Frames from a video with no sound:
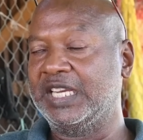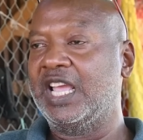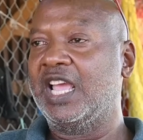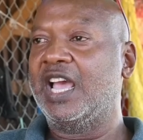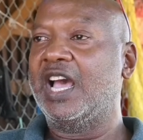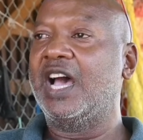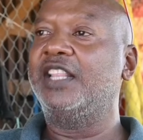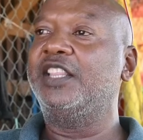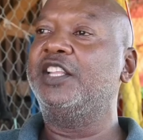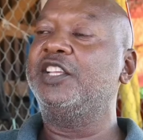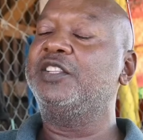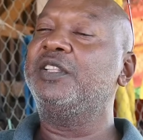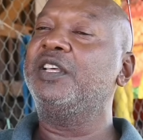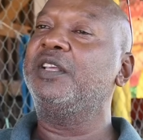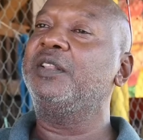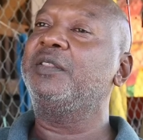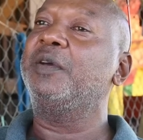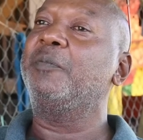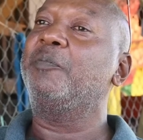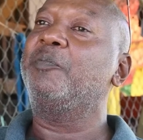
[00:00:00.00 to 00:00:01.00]
And
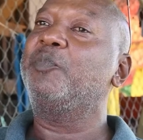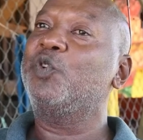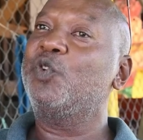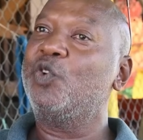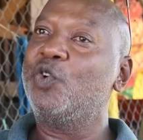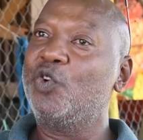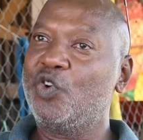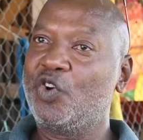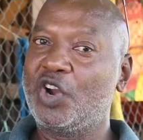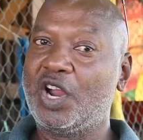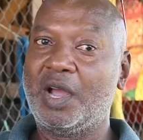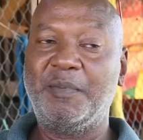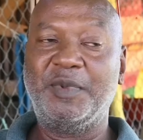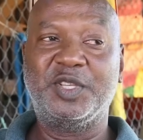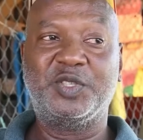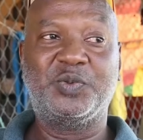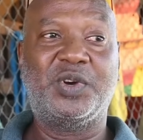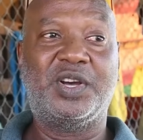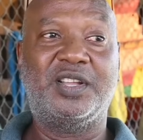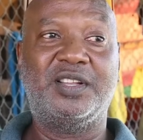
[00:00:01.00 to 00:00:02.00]
the program
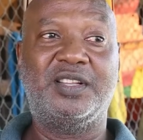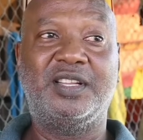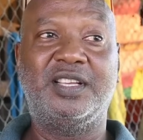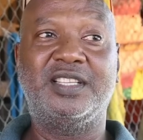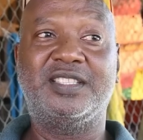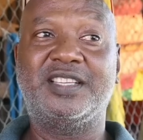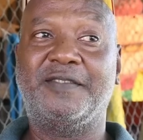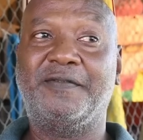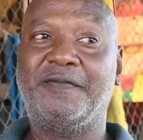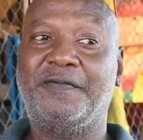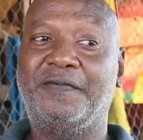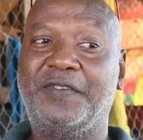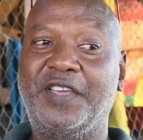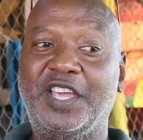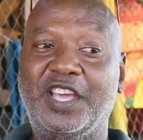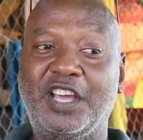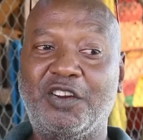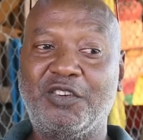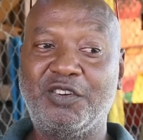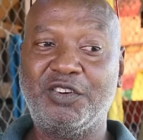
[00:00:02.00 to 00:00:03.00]
is a
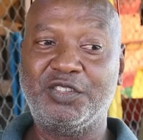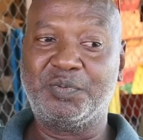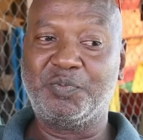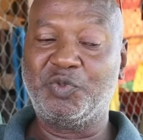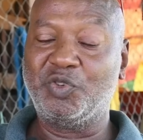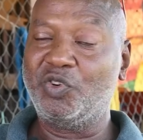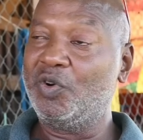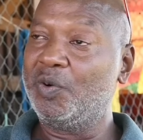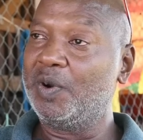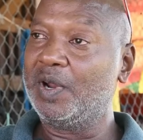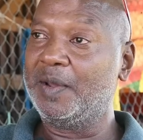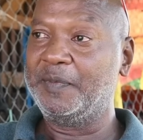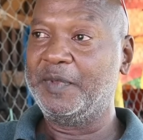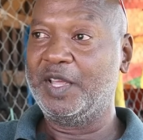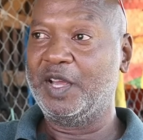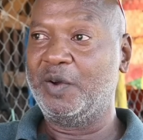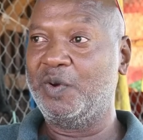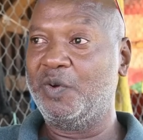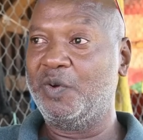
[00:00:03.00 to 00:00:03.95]
vigorous program that we